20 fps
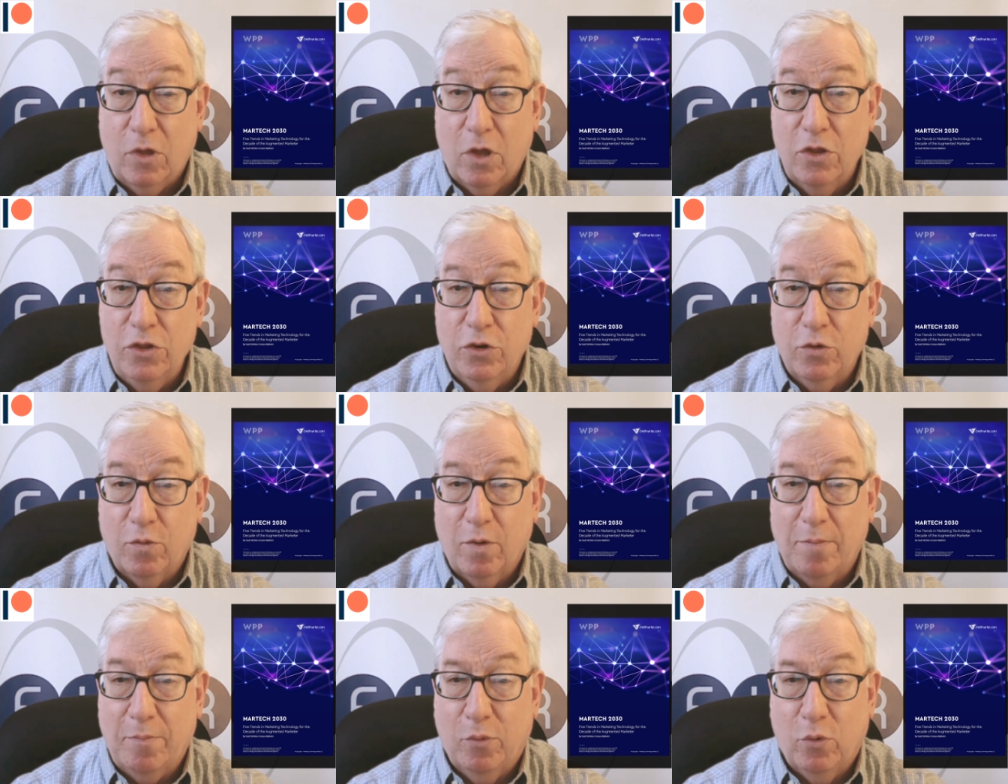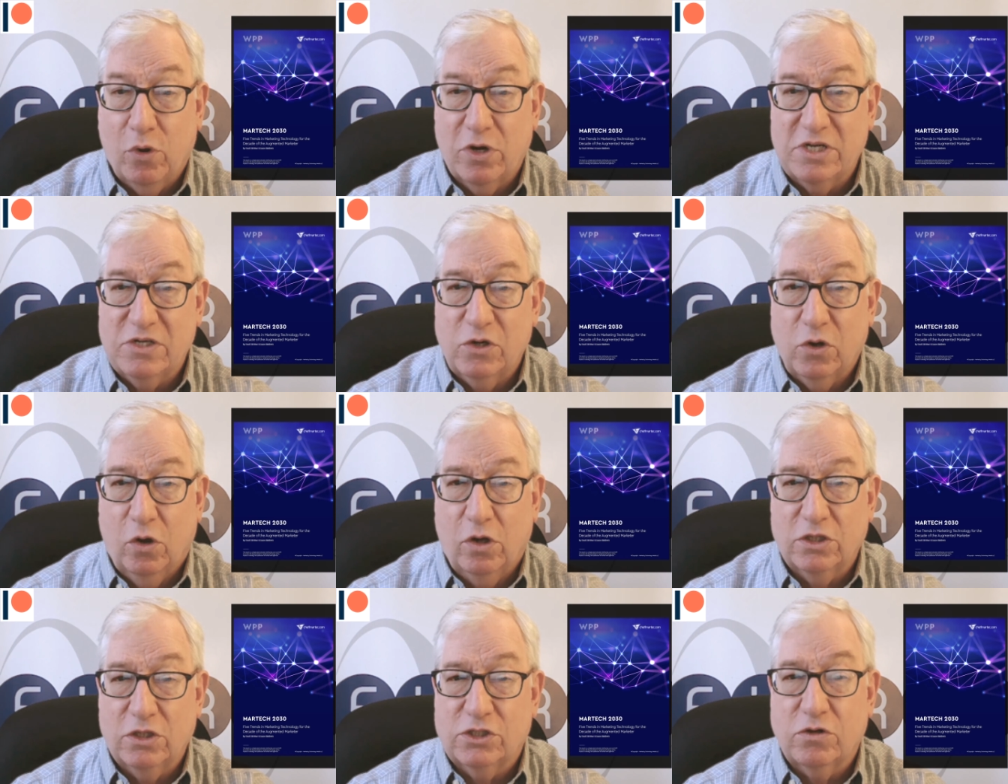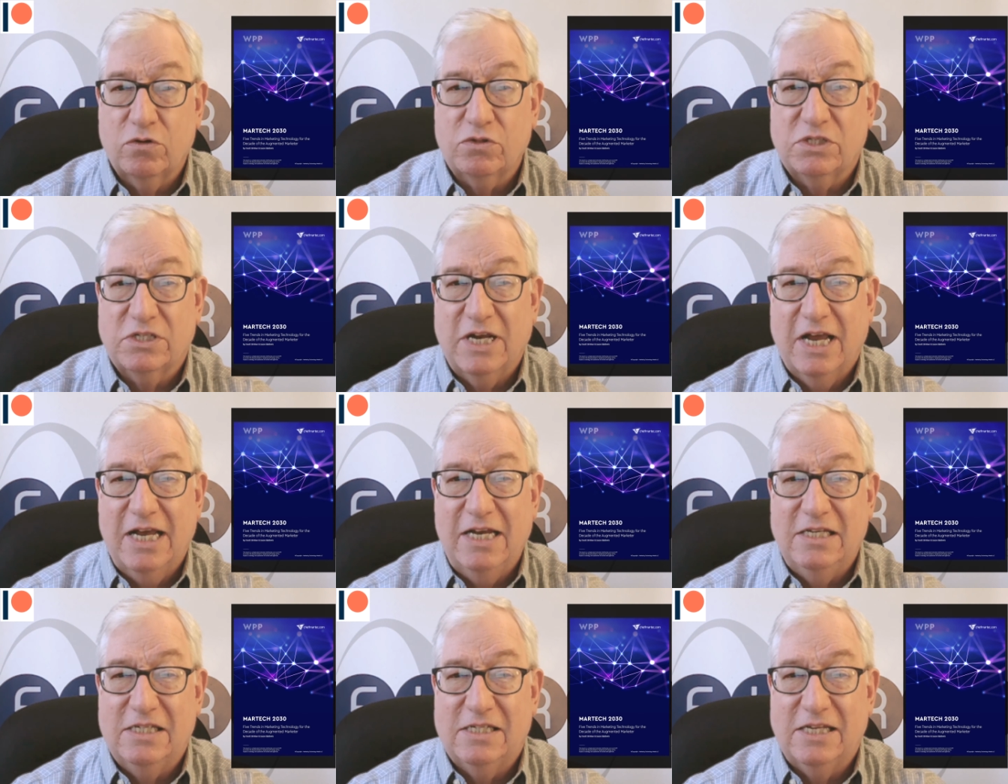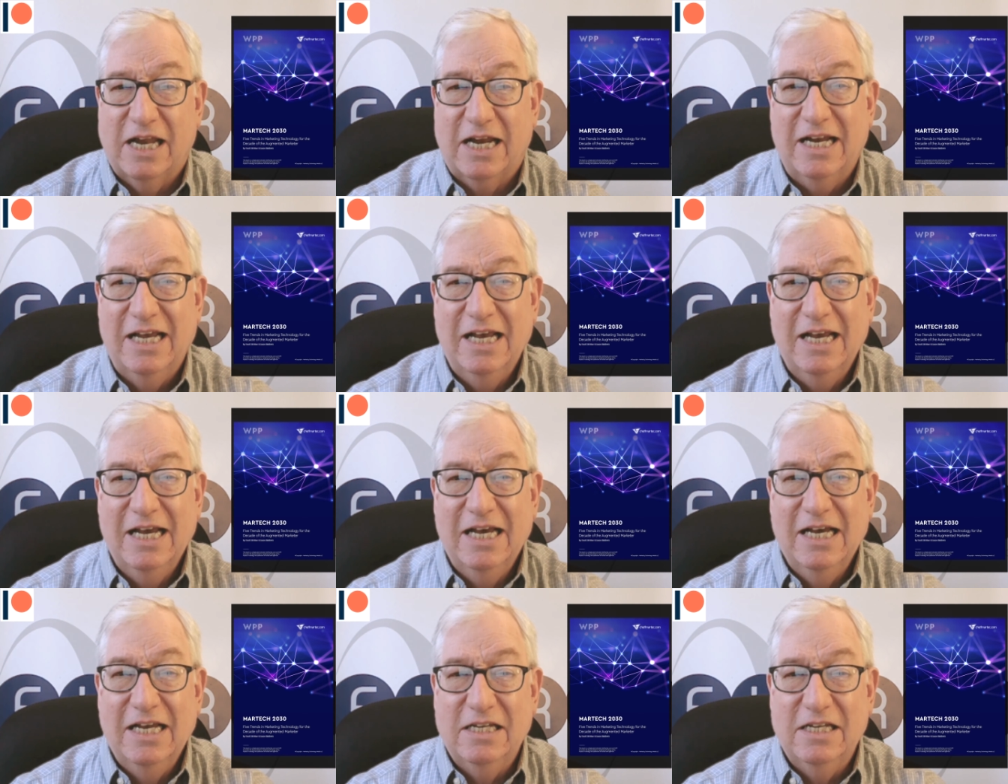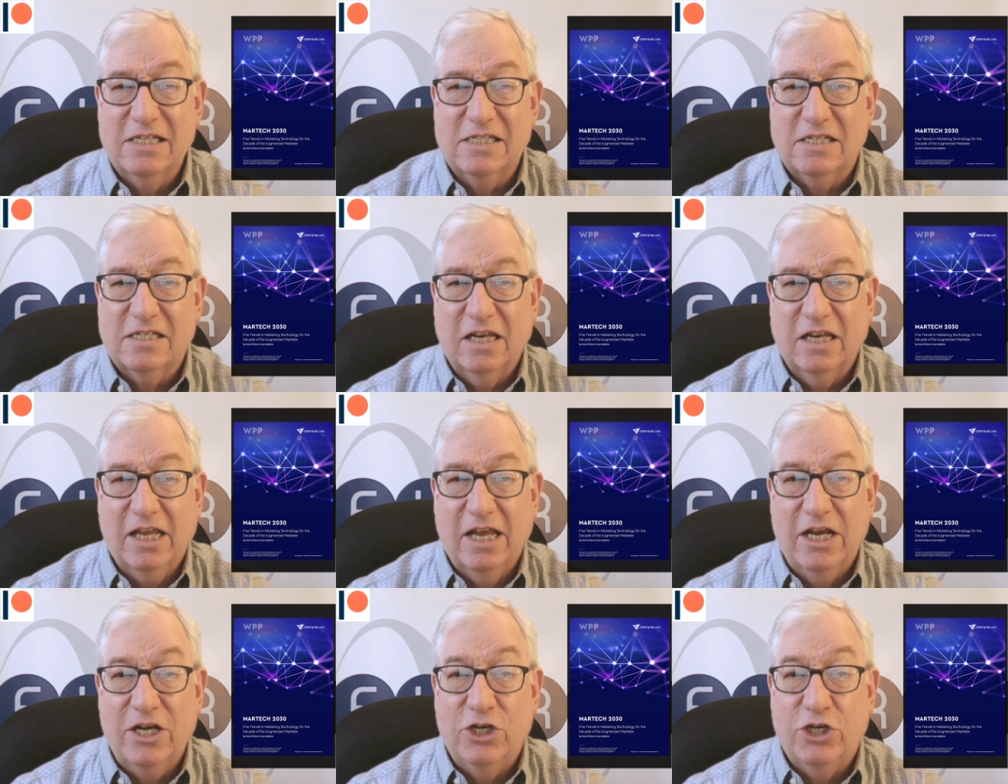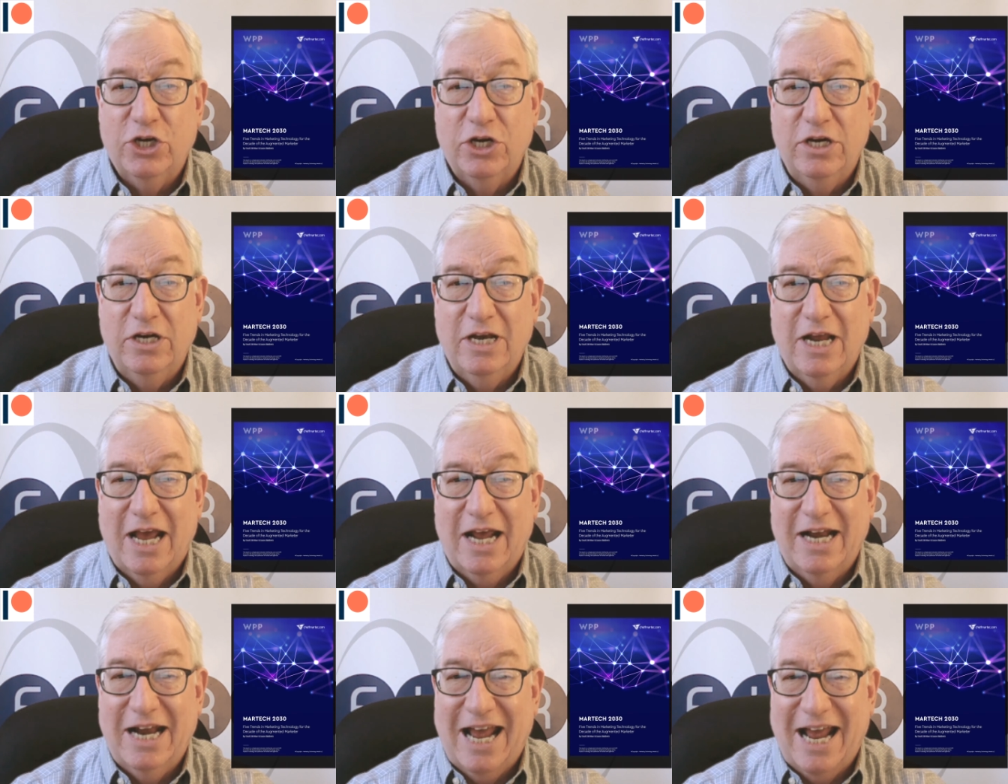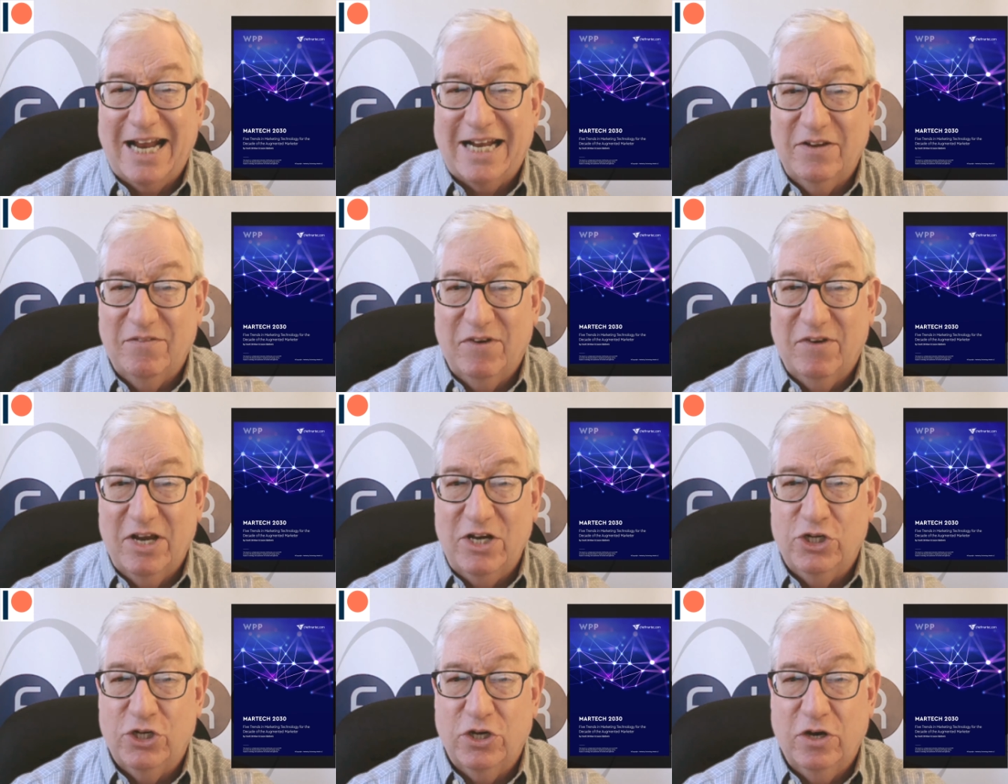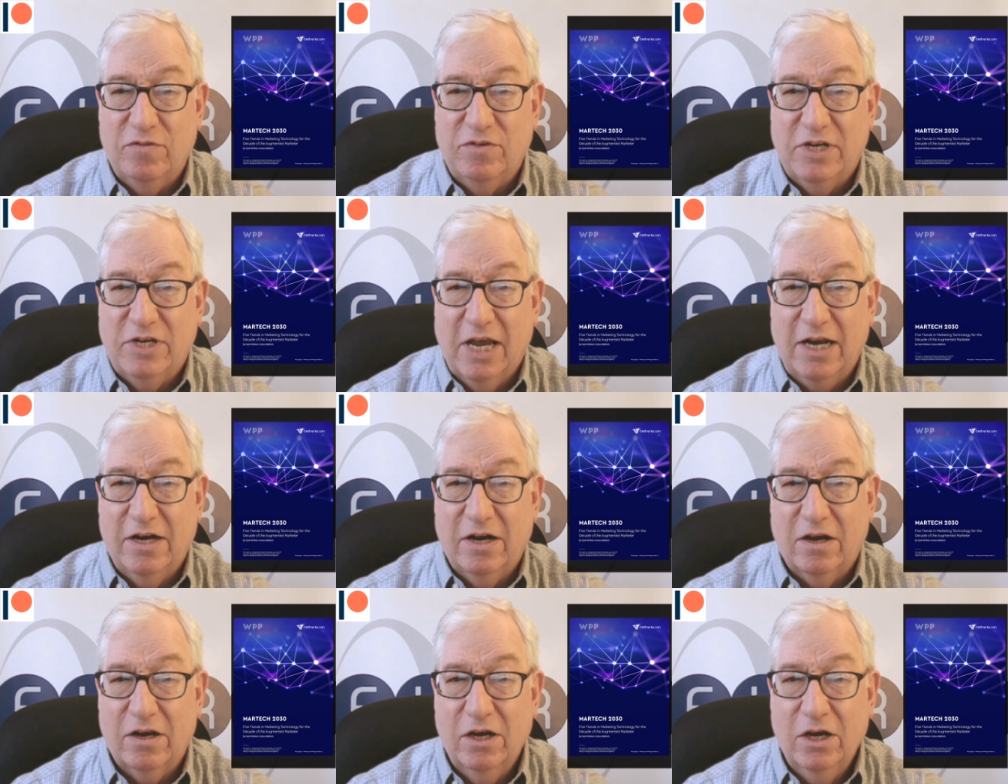The report also states that distillation and activation of data,